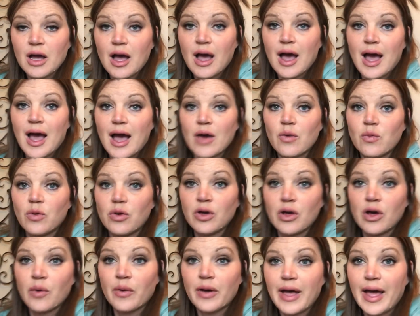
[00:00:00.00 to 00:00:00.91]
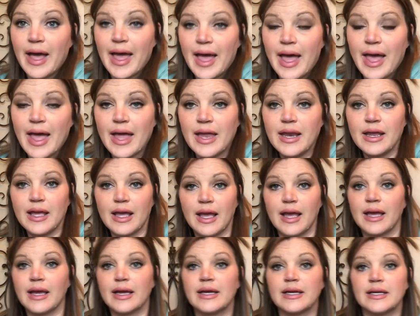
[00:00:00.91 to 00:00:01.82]
I will go ahead
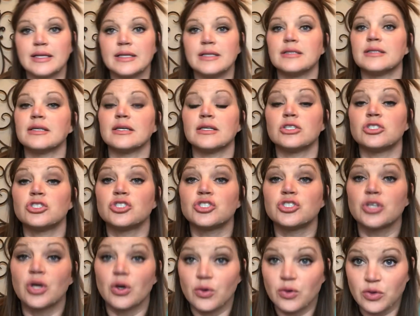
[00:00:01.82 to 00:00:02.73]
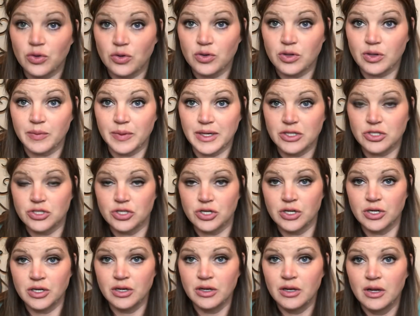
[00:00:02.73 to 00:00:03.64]
and show you the
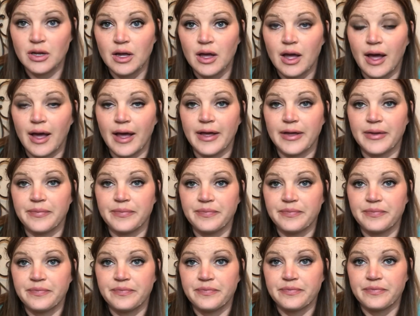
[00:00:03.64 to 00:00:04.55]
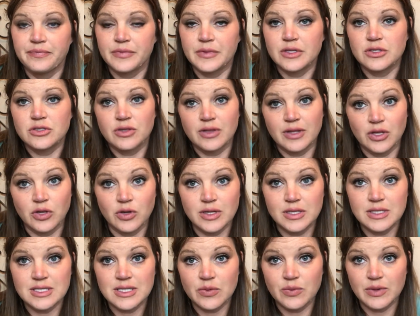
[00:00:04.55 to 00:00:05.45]
picture so that you
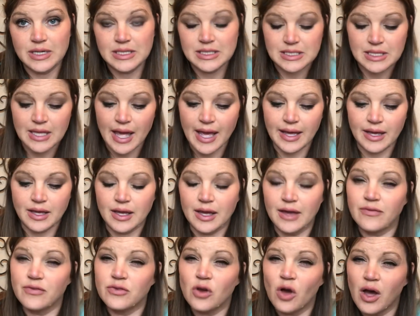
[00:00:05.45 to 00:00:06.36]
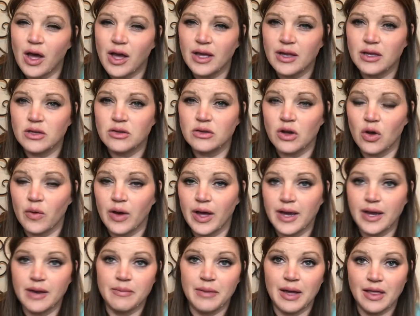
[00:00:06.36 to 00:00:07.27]
can see what it's like. If not, go
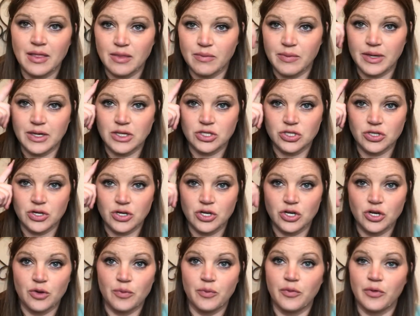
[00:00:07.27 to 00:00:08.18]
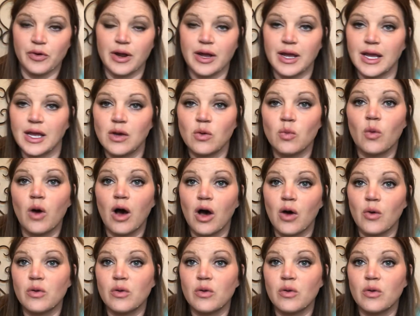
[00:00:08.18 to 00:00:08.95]
ahead and make the picture in your brain while